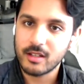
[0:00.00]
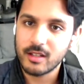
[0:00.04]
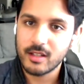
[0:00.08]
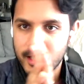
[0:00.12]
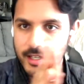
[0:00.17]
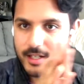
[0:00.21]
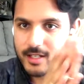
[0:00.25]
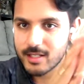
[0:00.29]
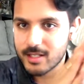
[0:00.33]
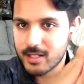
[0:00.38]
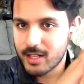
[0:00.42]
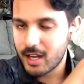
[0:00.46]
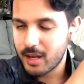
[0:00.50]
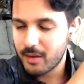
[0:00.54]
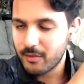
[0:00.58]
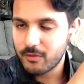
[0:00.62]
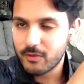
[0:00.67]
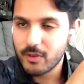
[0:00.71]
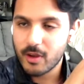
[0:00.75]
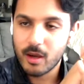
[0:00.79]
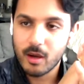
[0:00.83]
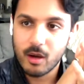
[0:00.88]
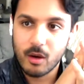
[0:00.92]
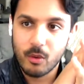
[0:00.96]
And as time
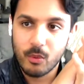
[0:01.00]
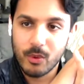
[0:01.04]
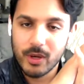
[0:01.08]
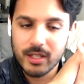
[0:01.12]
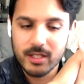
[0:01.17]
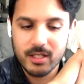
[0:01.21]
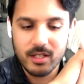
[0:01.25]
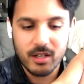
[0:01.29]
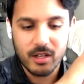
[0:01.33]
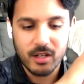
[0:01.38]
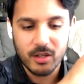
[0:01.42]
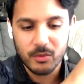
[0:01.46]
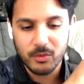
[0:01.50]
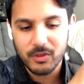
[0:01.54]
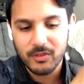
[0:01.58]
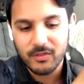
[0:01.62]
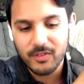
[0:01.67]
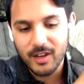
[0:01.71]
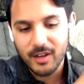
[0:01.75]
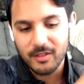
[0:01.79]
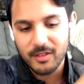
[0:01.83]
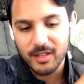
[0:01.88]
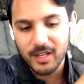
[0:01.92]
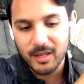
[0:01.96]
went on, we
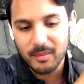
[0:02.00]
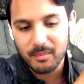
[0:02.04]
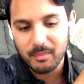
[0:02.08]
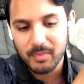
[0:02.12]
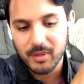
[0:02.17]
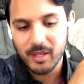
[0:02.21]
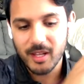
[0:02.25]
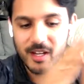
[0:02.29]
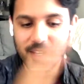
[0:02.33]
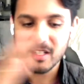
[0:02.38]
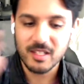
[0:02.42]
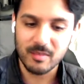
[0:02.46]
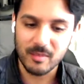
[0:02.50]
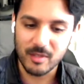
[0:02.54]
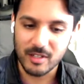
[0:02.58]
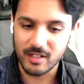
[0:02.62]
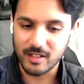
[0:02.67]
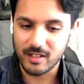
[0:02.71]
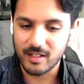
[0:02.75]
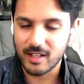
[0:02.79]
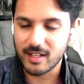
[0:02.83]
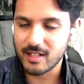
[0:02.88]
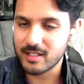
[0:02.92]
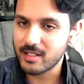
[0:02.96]
found that
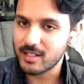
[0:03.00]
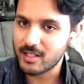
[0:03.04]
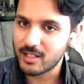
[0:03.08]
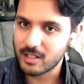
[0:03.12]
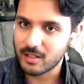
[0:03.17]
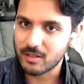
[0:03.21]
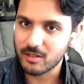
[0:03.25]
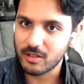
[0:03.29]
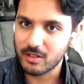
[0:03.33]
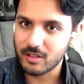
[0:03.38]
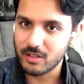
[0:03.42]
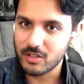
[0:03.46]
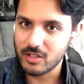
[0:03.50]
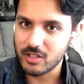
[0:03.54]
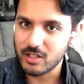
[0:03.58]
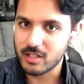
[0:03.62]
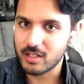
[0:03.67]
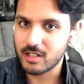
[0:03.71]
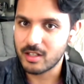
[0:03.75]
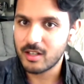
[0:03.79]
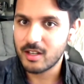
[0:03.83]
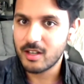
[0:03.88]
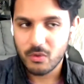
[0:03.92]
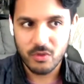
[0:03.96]
Plasma as a
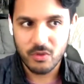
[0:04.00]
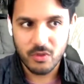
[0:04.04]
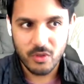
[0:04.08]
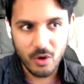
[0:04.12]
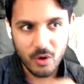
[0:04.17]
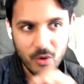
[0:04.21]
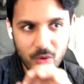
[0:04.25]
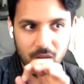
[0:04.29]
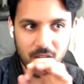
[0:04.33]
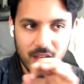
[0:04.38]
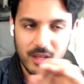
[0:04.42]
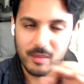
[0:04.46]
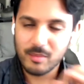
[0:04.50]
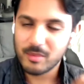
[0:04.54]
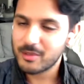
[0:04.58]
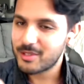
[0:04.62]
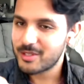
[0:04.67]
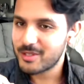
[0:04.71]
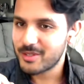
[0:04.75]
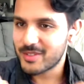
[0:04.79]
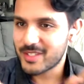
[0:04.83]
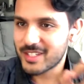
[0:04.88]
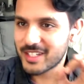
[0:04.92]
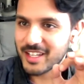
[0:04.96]
technology, though able
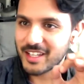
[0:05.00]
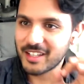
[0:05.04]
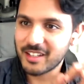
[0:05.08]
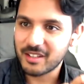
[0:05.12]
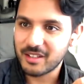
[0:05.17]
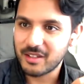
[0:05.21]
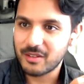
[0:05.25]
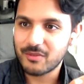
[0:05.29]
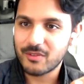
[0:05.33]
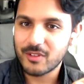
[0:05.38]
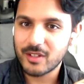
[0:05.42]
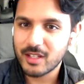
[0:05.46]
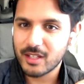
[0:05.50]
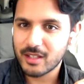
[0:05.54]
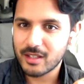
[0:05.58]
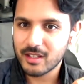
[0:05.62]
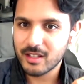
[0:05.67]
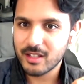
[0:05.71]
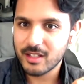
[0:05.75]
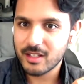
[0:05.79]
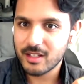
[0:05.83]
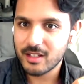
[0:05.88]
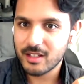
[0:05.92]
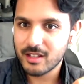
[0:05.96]
to scale
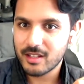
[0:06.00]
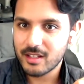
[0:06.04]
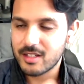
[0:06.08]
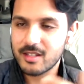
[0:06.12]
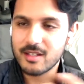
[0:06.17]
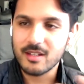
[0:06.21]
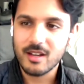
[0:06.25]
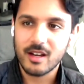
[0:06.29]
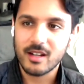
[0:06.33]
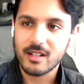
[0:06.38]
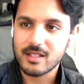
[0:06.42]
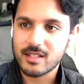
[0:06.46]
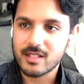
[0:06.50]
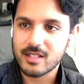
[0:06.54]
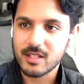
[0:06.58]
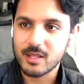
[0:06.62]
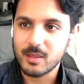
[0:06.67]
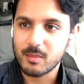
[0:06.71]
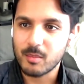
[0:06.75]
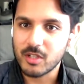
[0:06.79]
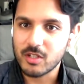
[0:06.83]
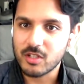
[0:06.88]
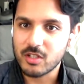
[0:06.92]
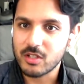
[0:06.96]
infinitely, did not
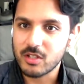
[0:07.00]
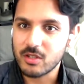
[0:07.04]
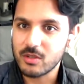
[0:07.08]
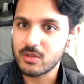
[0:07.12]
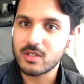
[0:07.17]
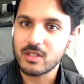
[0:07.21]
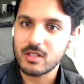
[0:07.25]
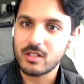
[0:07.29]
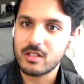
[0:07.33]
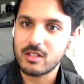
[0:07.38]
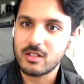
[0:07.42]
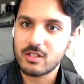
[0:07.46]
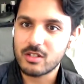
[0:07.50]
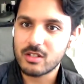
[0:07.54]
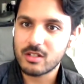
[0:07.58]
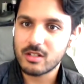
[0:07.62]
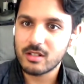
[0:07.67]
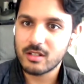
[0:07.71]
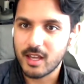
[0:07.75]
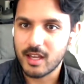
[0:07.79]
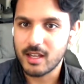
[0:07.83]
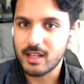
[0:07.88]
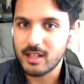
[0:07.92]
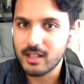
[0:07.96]
see much usage.
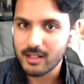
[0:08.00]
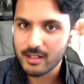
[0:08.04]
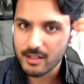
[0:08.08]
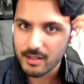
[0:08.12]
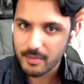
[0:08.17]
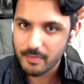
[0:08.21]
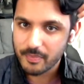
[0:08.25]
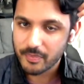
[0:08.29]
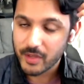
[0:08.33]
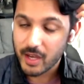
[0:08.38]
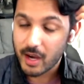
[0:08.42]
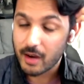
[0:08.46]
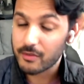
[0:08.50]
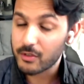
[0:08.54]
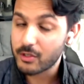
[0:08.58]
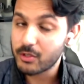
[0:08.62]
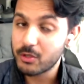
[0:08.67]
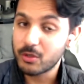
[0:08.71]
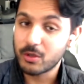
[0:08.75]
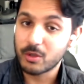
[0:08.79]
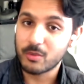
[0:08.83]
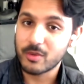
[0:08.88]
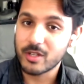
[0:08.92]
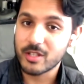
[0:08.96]
And after
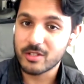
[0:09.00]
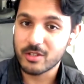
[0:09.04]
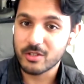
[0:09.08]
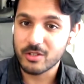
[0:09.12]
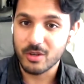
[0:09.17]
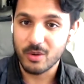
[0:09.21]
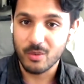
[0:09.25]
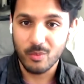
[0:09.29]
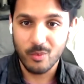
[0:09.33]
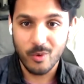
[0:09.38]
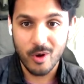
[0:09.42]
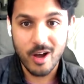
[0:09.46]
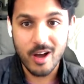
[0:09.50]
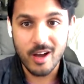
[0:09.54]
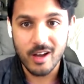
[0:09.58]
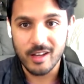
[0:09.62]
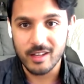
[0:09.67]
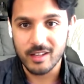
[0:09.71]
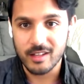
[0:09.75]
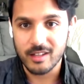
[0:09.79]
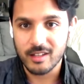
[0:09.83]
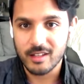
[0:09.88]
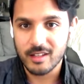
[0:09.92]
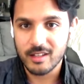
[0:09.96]
doing research on
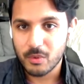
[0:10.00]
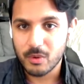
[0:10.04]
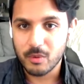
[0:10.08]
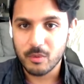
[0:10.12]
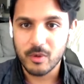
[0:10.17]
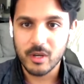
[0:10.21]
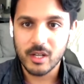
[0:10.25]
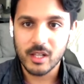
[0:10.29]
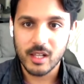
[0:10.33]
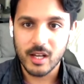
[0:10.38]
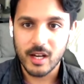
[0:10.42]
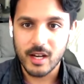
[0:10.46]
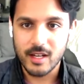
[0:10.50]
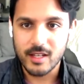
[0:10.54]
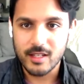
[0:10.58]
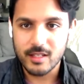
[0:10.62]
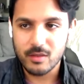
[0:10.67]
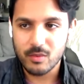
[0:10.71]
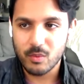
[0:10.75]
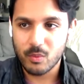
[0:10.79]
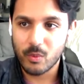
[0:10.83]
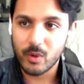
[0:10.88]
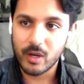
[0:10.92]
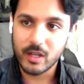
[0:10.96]
why, we
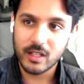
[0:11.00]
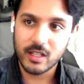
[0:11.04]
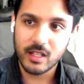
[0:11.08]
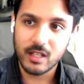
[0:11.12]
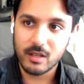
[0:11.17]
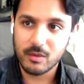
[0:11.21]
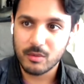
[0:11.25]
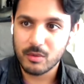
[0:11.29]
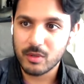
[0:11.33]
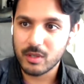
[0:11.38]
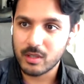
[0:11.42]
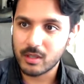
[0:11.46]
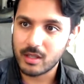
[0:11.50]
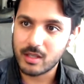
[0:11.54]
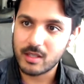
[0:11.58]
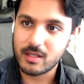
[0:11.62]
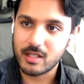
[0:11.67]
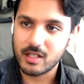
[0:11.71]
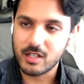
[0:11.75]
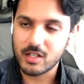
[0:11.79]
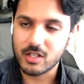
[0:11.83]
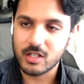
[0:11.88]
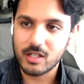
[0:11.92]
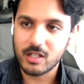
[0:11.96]
realized one key
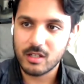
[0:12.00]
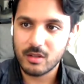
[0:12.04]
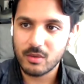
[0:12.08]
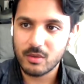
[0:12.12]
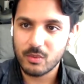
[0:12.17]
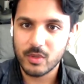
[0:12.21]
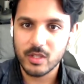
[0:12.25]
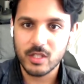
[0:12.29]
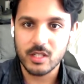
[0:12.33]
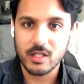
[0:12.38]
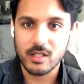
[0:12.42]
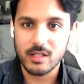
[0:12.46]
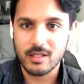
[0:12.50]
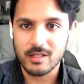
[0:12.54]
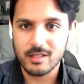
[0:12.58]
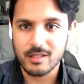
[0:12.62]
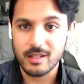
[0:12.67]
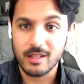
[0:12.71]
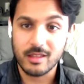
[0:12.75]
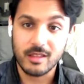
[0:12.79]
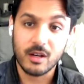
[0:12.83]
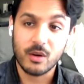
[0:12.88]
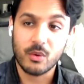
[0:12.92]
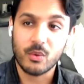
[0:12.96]
realization, which is
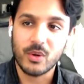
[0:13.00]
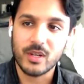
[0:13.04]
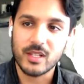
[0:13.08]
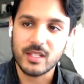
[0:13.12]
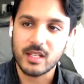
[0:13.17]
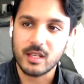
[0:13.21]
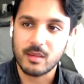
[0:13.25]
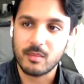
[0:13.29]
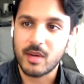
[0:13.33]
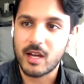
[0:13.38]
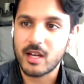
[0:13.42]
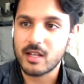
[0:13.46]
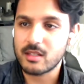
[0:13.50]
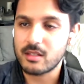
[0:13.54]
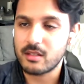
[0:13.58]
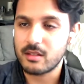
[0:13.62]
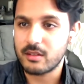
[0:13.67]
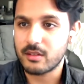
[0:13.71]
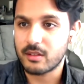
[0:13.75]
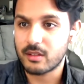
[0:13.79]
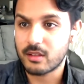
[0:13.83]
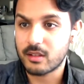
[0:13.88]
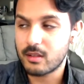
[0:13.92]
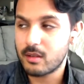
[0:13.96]
that there was a
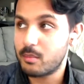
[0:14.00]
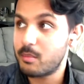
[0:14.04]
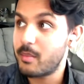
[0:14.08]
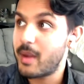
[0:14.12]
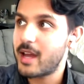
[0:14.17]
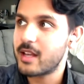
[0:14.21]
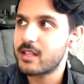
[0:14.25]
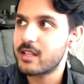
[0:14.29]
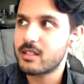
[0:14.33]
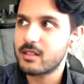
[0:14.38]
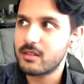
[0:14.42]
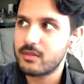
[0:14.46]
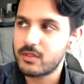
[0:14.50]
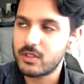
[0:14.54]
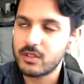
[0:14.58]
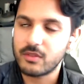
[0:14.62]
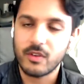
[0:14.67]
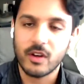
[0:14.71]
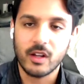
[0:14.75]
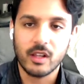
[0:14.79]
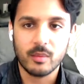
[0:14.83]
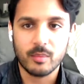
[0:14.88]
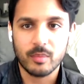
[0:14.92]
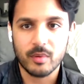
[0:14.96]
massive massive
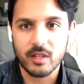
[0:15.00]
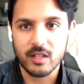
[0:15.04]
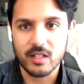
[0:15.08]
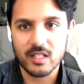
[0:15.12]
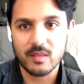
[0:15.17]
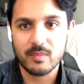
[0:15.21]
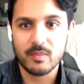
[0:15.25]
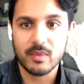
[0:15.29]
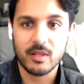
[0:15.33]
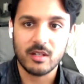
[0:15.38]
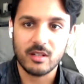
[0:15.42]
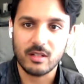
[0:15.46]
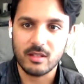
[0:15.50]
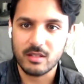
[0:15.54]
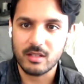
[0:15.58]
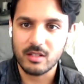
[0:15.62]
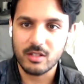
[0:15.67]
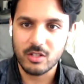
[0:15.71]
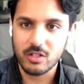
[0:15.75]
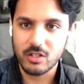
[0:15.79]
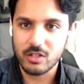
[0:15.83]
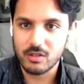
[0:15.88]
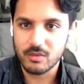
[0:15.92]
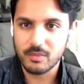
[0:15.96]
developer experience
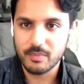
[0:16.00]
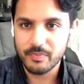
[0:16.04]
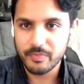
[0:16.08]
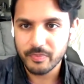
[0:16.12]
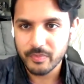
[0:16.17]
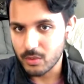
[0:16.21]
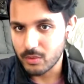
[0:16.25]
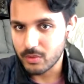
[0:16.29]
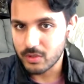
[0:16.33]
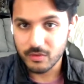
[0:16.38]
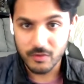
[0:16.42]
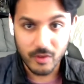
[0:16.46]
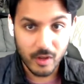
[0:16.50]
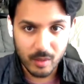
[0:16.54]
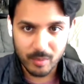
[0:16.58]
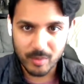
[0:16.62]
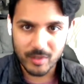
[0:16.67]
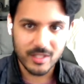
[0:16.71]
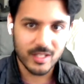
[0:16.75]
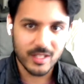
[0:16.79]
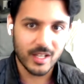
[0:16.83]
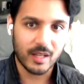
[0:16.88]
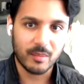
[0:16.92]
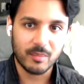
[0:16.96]
issue. So
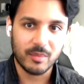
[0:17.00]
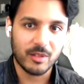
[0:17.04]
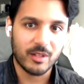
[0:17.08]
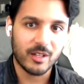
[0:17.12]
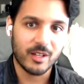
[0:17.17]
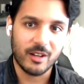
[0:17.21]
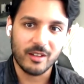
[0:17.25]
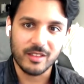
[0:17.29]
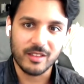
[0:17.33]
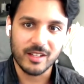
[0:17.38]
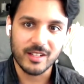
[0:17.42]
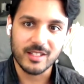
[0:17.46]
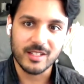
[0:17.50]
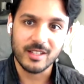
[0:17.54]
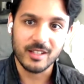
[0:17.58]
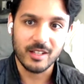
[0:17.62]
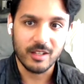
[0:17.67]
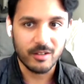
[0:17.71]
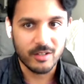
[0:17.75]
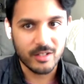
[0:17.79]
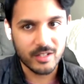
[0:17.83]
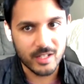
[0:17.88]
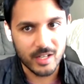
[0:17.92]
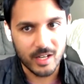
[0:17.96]
developers like building on things that they
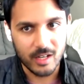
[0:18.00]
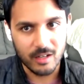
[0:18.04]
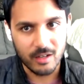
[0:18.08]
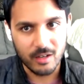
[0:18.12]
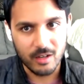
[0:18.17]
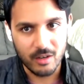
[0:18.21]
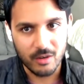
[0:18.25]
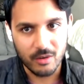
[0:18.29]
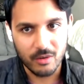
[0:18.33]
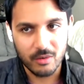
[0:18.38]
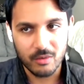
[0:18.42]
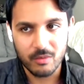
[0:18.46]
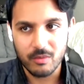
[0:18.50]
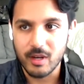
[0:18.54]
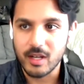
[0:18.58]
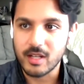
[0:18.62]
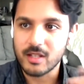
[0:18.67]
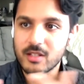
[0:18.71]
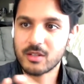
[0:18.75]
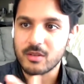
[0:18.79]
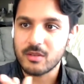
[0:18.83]
understand and know, right?